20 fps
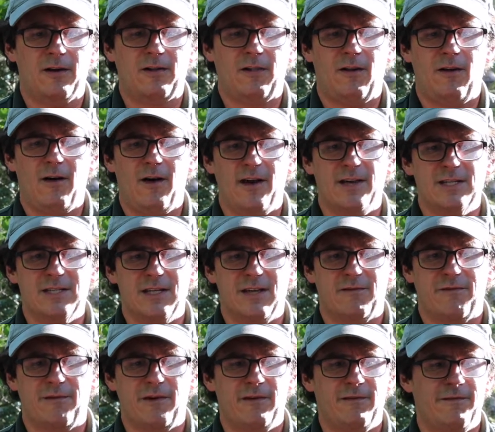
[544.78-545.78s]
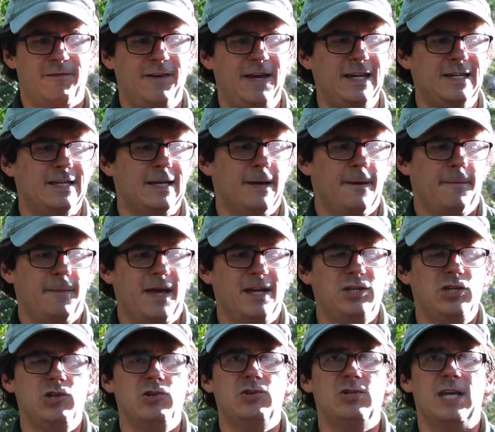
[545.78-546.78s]
claws on the front feet,
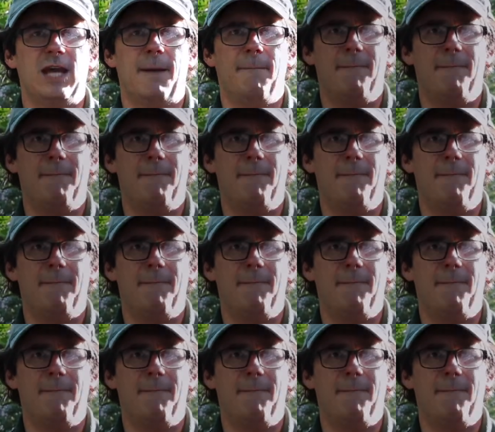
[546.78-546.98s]
that's usually a